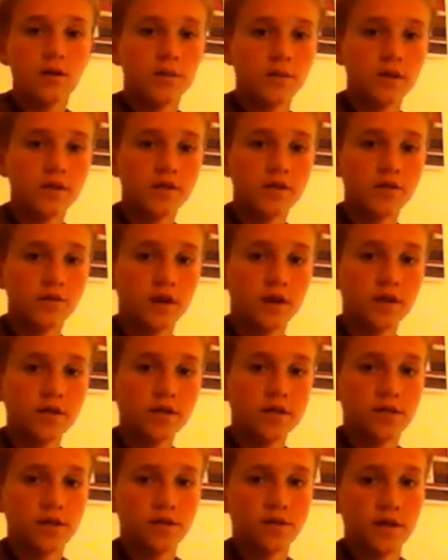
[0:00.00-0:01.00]
my two rods
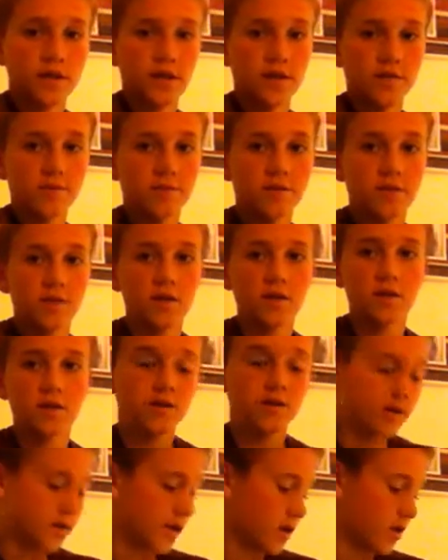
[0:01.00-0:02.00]
that are set up
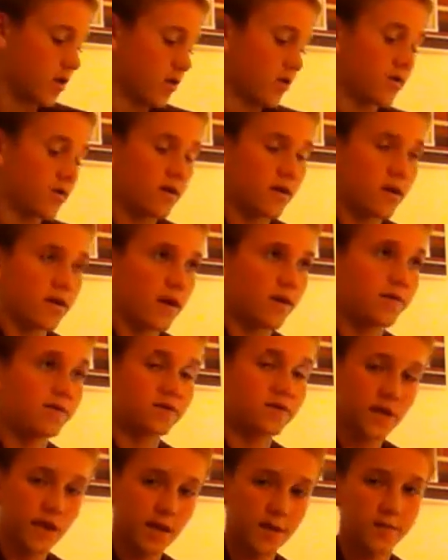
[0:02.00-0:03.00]
have
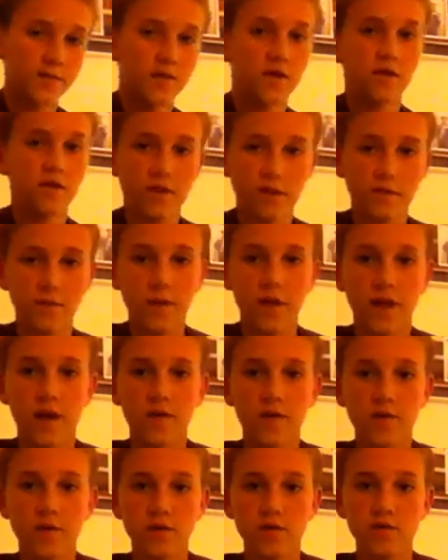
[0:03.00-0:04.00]
setups on them that
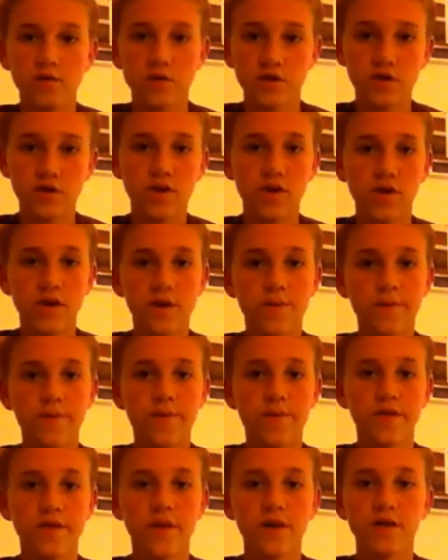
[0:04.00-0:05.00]
I would use during
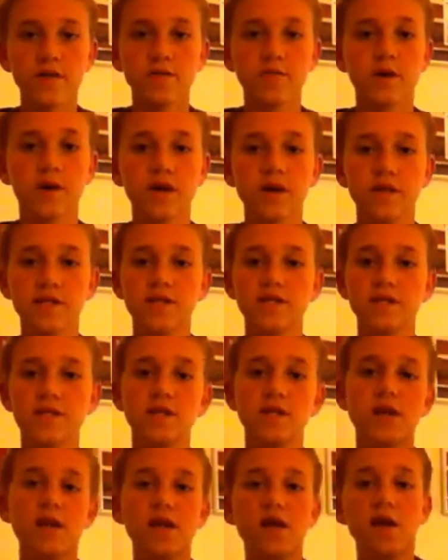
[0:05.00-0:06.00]
the spawning season,